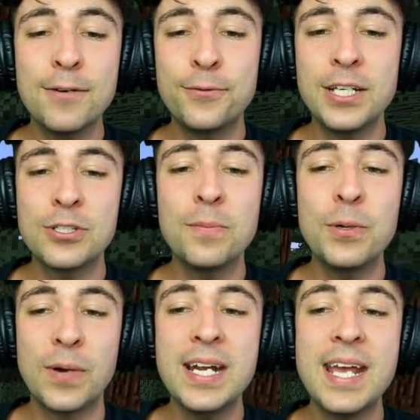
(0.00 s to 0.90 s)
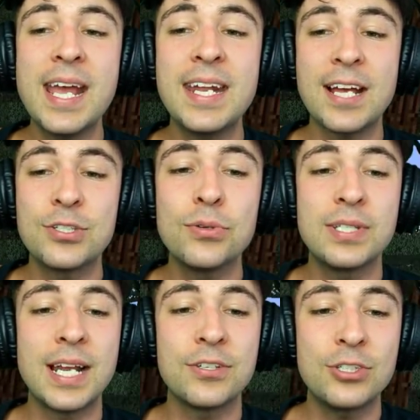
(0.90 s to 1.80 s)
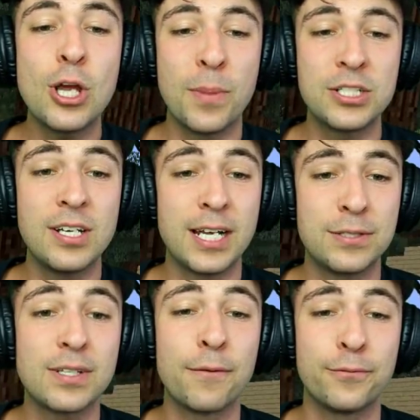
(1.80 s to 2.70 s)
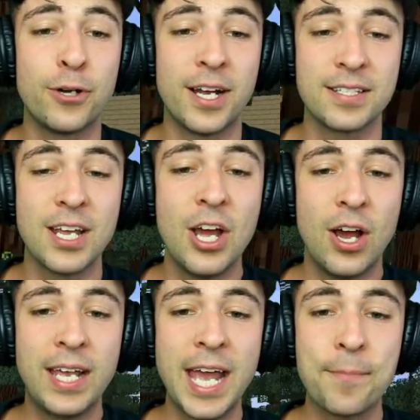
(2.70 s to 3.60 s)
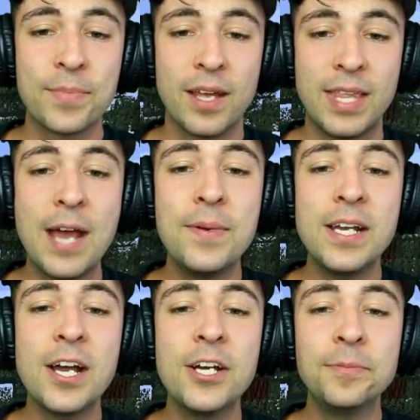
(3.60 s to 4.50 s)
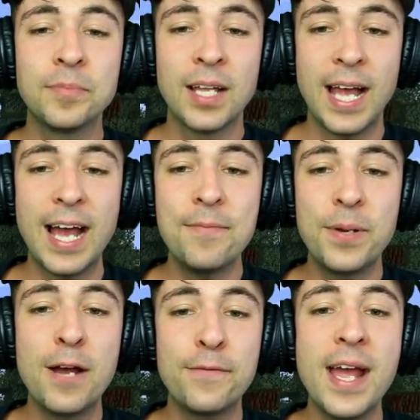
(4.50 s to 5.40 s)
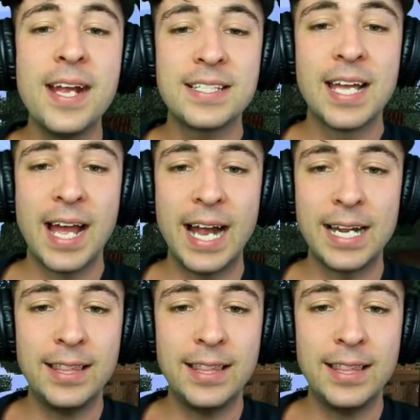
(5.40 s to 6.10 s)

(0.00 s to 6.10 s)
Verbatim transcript: up from his zombie went ahead and sorted out so much nice stuff for us. Okay, there we go. And perfect. And